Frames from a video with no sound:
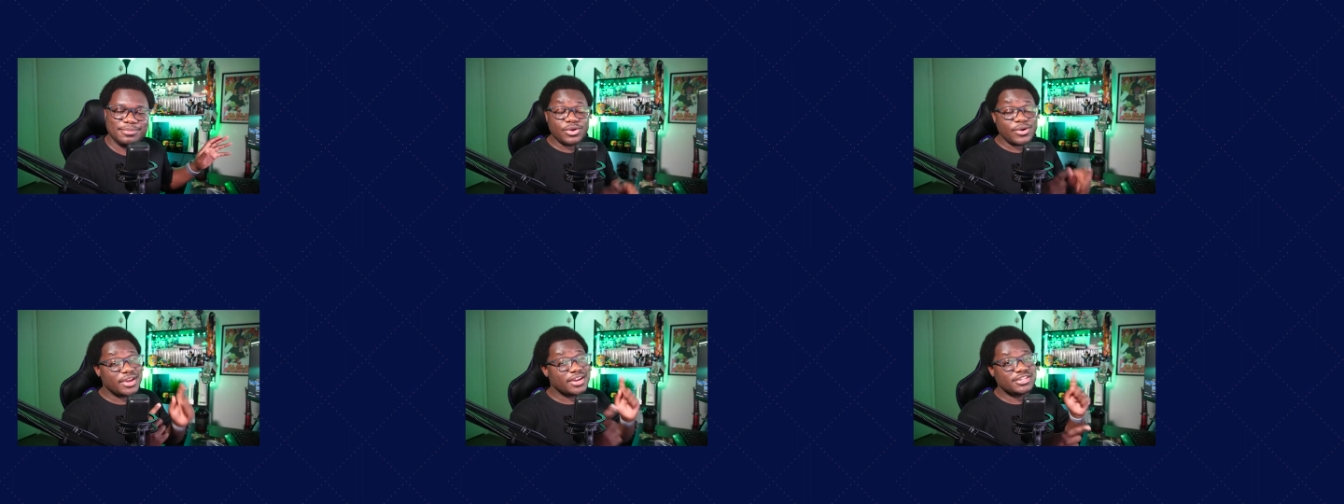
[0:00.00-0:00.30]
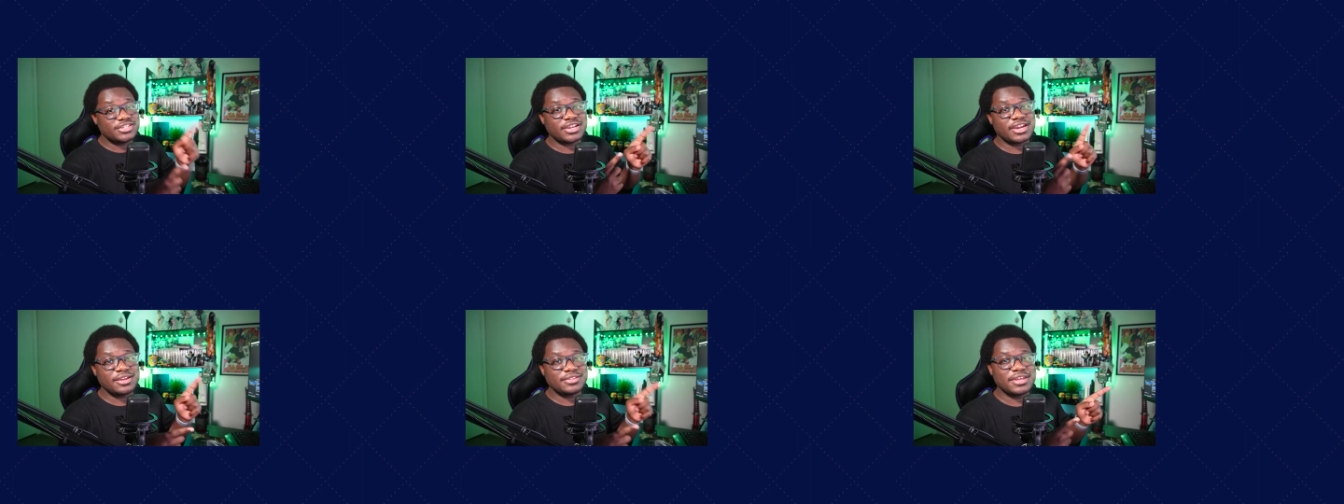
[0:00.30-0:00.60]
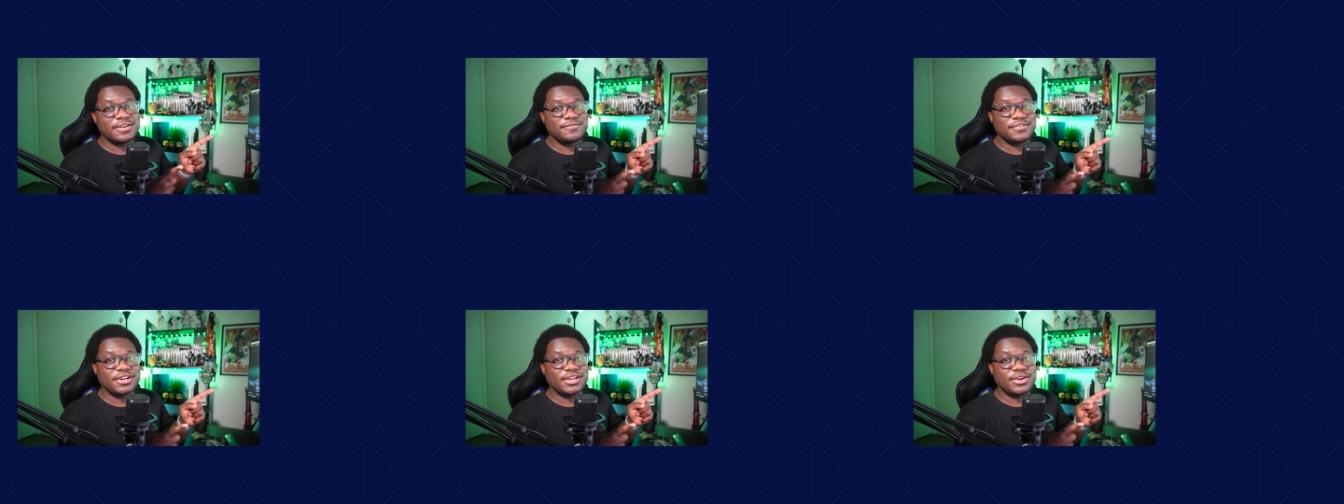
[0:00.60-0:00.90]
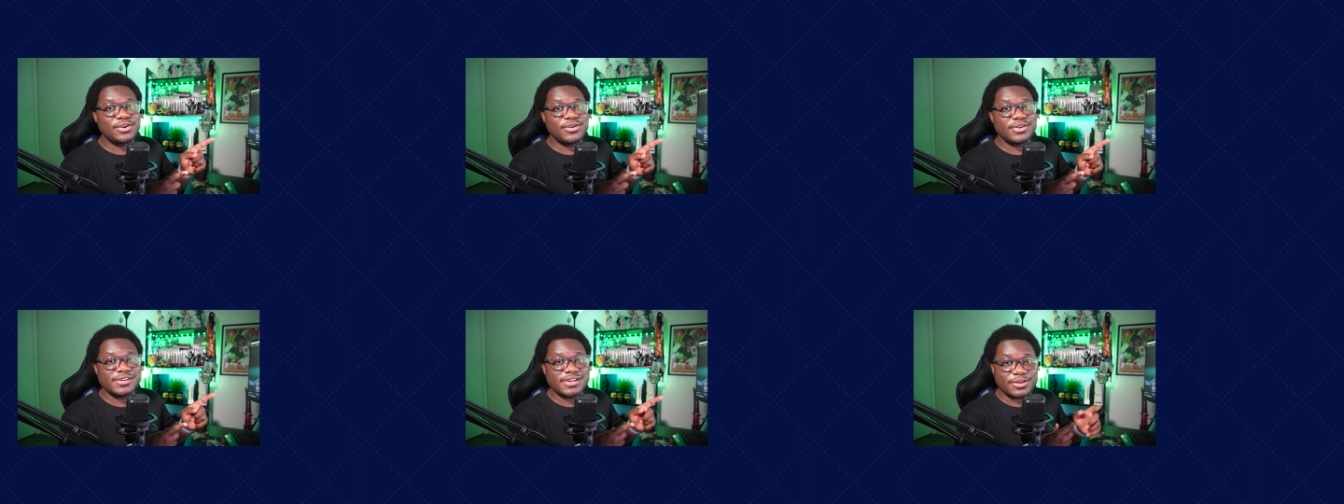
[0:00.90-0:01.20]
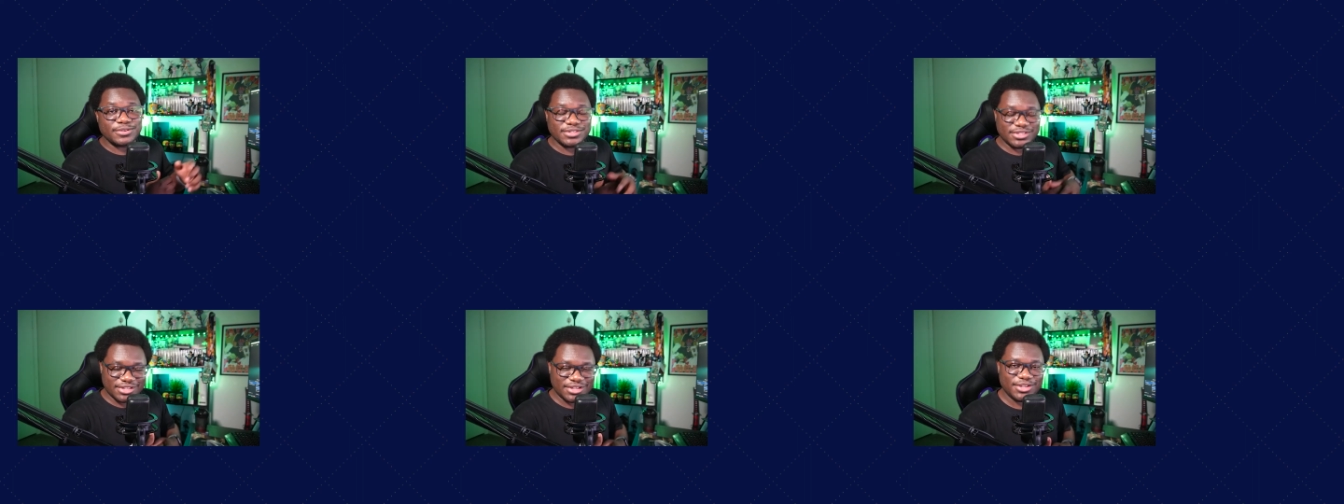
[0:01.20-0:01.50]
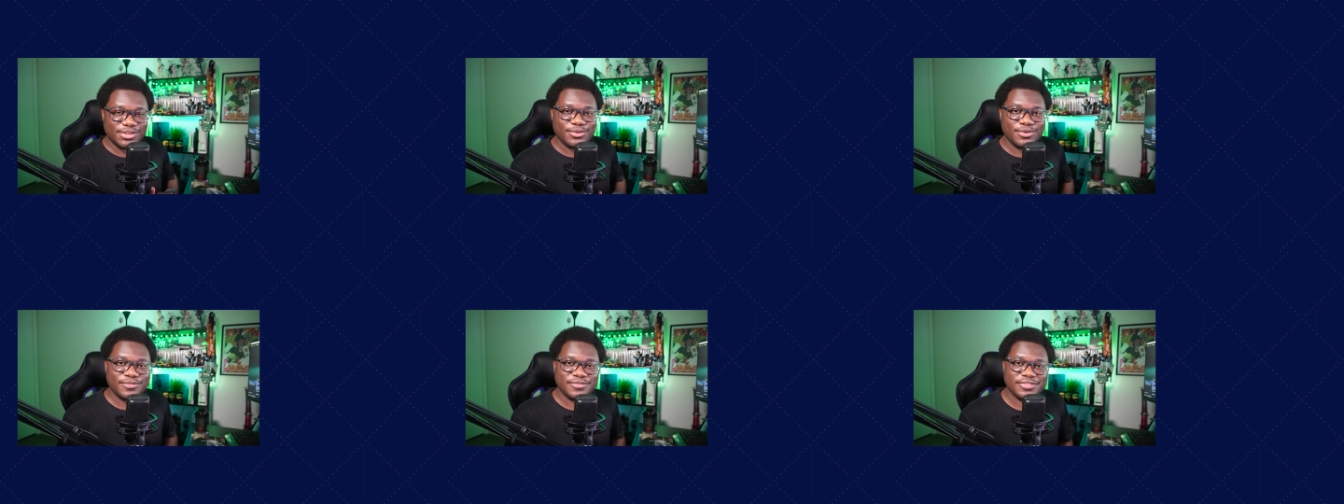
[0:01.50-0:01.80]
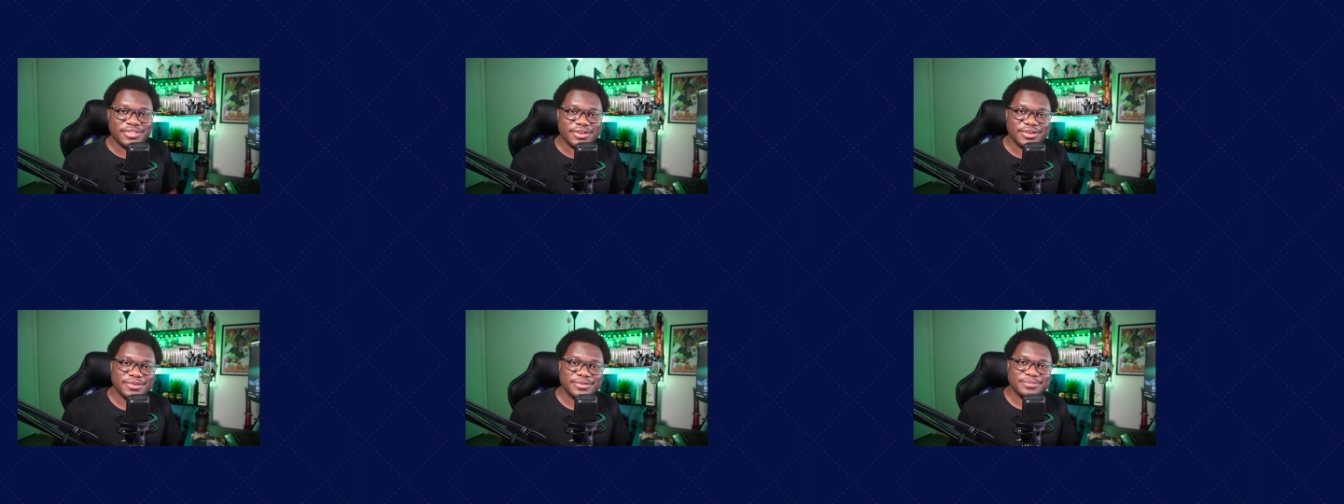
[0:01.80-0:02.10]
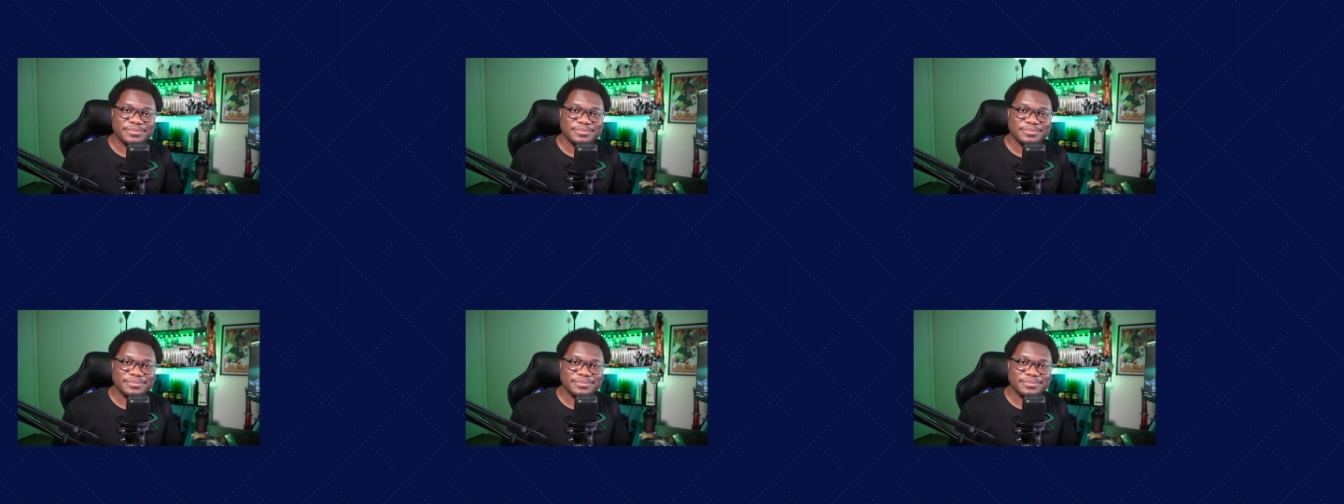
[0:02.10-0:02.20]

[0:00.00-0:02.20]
Go ahead and check out that video, and I'll see you over there.